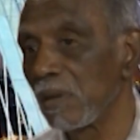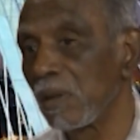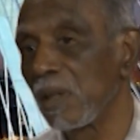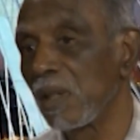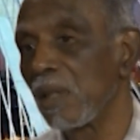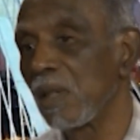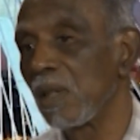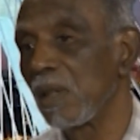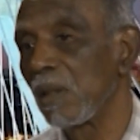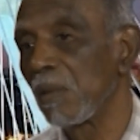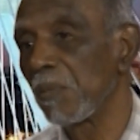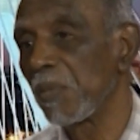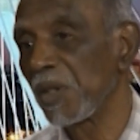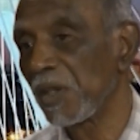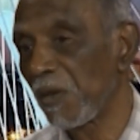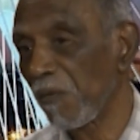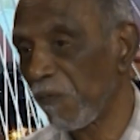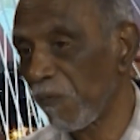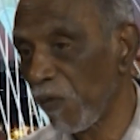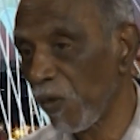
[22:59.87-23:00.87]

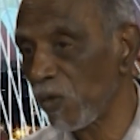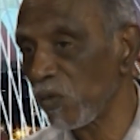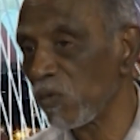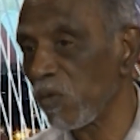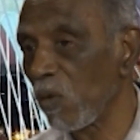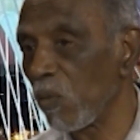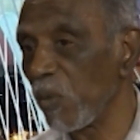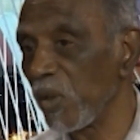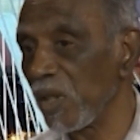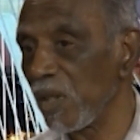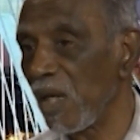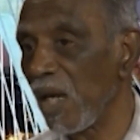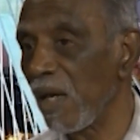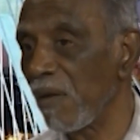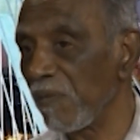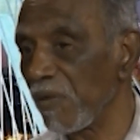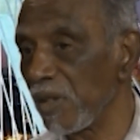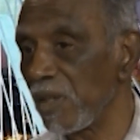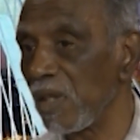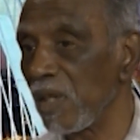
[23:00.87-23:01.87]
Mm-hmm. But the first one
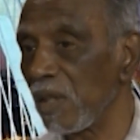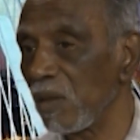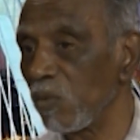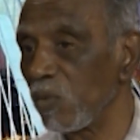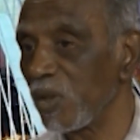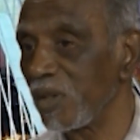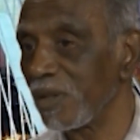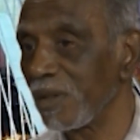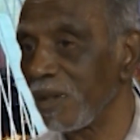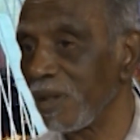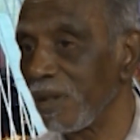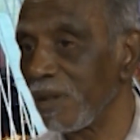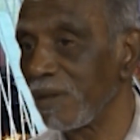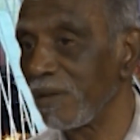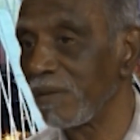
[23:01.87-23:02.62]
we ever did was